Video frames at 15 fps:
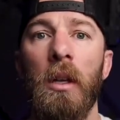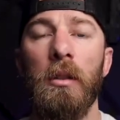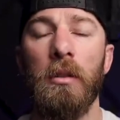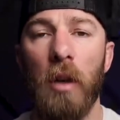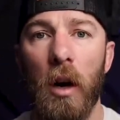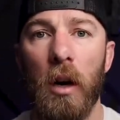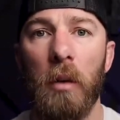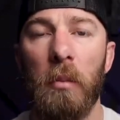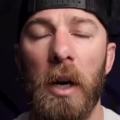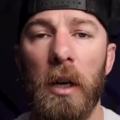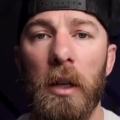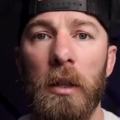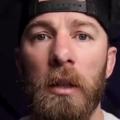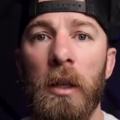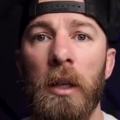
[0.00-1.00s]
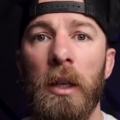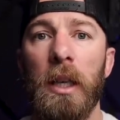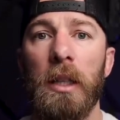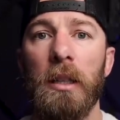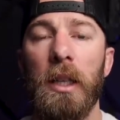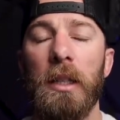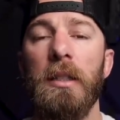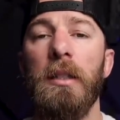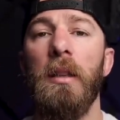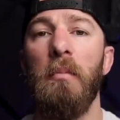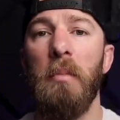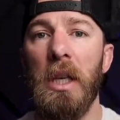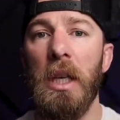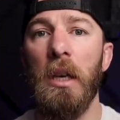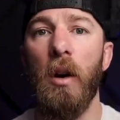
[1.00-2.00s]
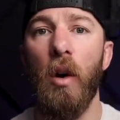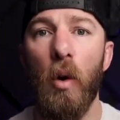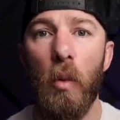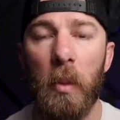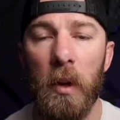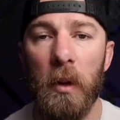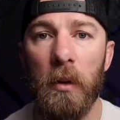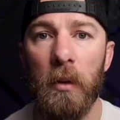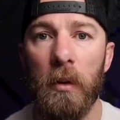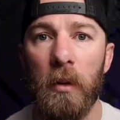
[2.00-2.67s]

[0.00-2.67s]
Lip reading: talk about it, and let's be open